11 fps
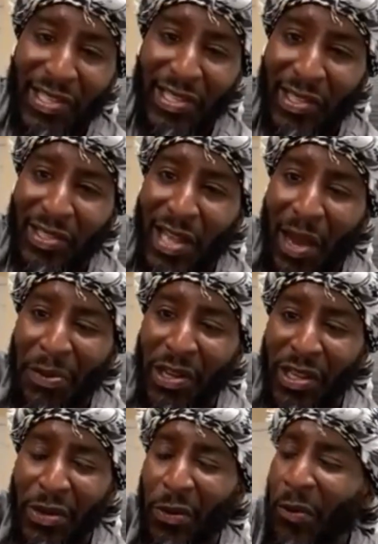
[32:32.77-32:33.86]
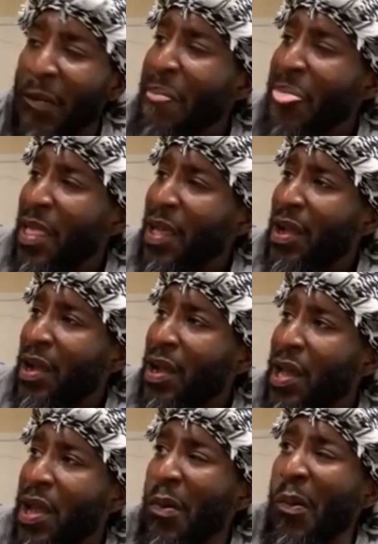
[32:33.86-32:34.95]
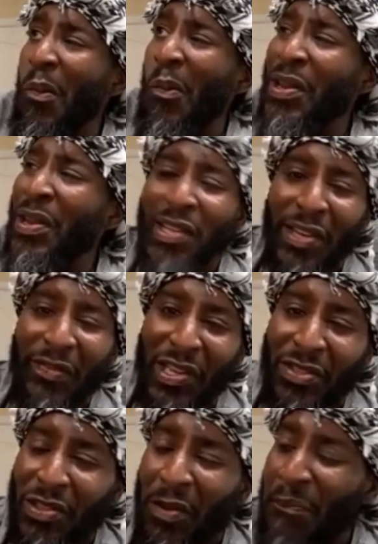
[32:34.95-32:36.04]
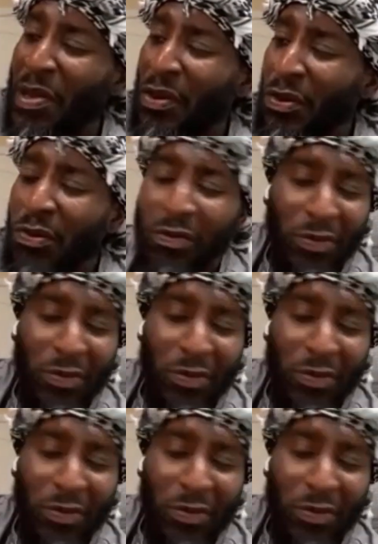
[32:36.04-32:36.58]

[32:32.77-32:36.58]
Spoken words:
exit at the top of the hill. We didn't even get to the middle.